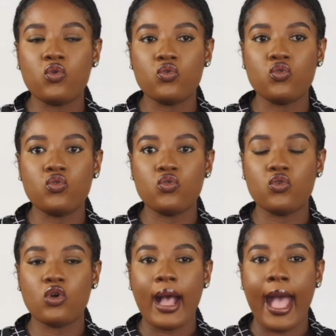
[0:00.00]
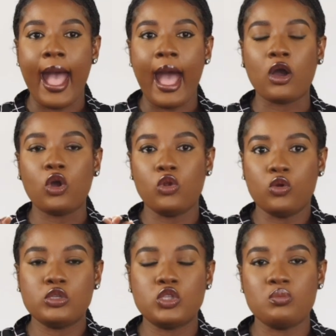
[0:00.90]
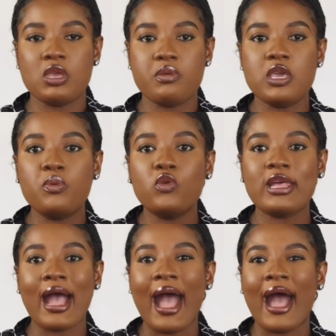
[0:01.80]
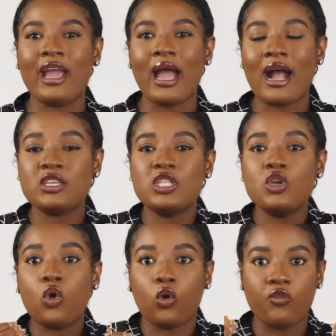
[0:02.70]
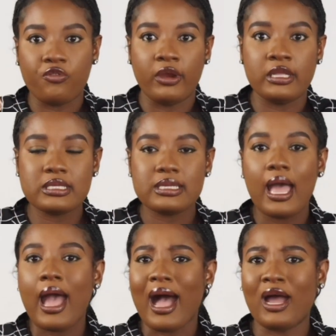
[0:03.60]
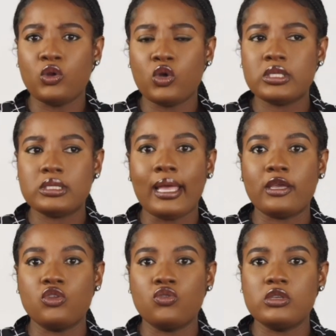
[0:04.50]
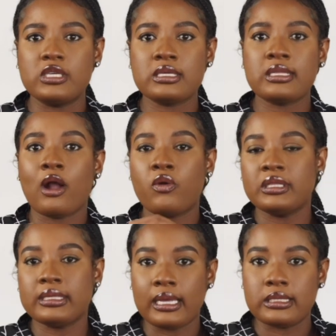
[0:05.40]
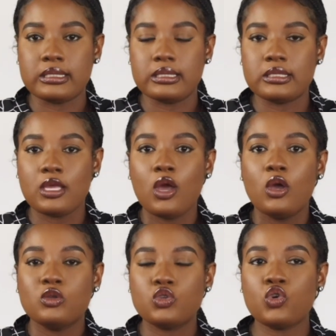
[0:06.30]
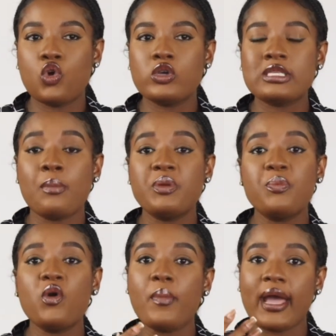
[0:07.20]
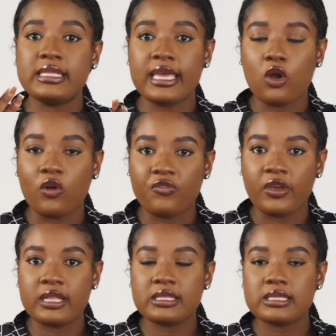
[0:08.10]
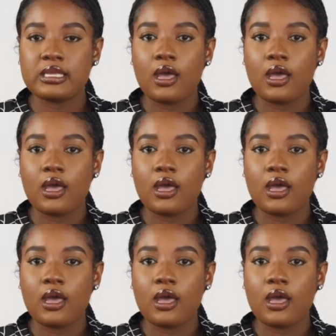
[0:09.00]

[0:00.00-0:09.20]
who are close to me, people that I actually call friends and not, like, you know, just acquaintances. So some people might take offense